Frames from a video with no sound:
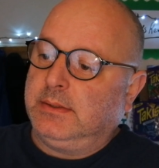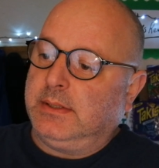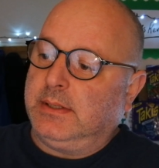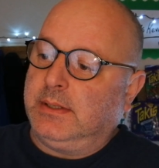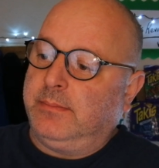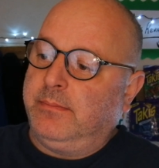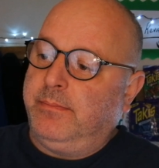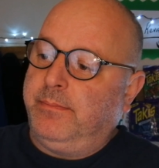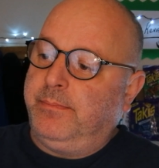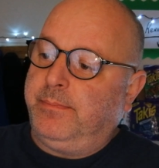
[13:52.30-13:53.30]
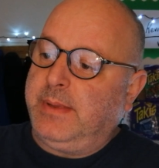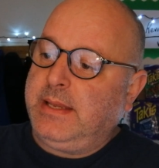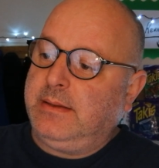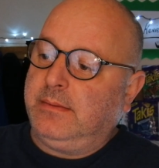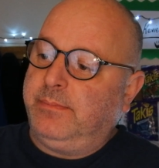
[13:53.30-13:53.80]
Um,
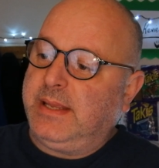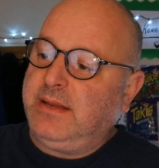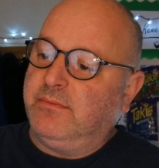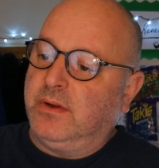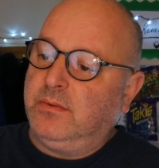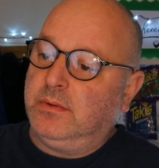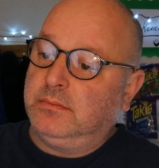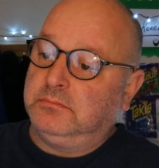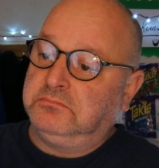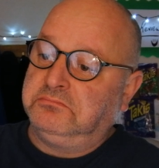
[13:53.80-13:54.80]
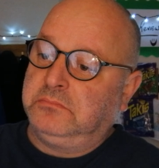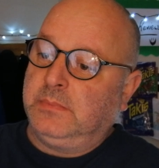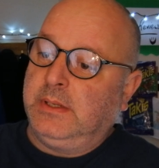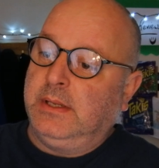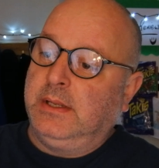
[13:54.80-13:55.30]
beet, beetroot.
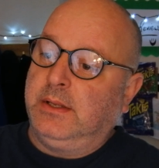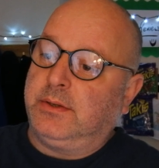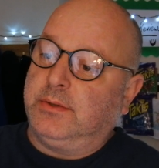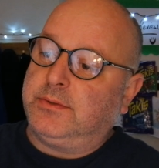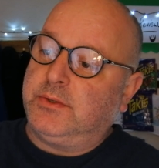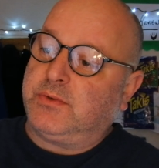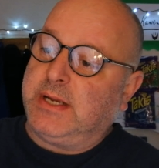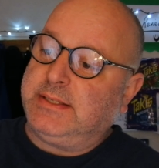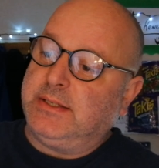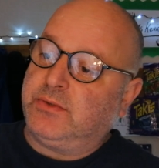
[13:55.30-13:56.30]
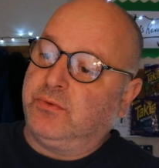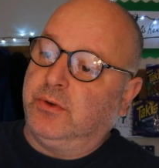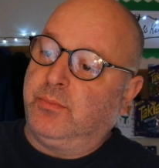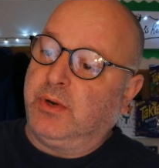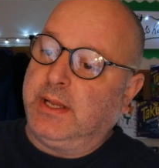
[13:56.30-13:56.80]
Concentrated
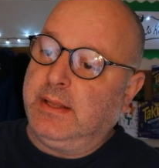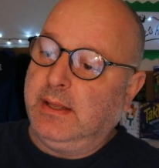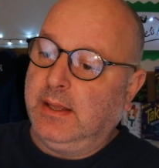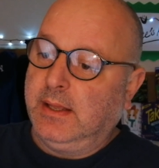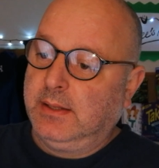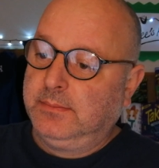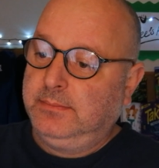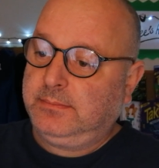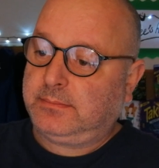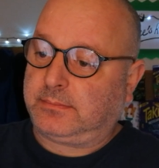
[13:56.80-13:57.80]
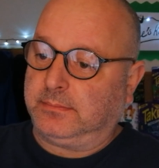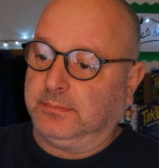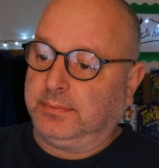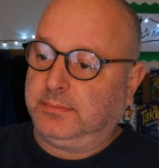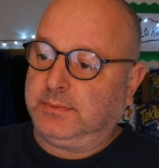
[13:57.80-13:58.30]
strawberry
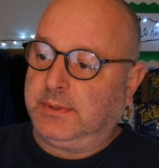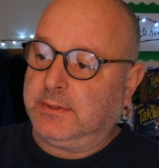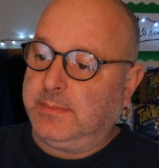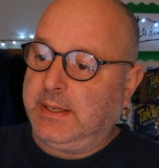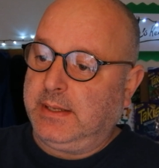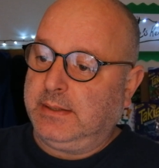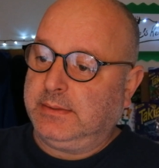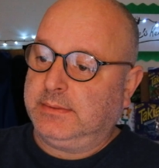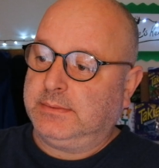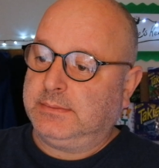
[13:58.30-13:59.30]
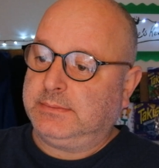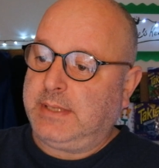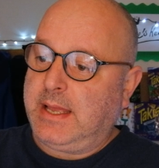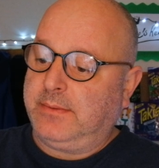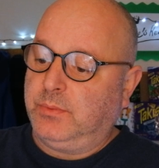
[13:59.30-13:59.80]
excuse me,
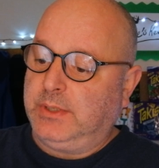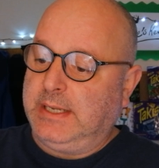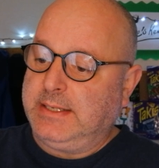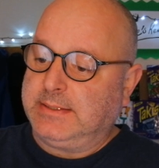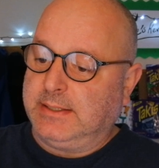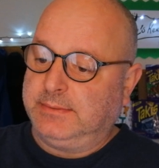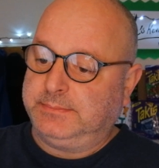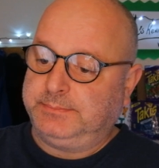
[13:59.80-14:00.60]
yeah, one litre.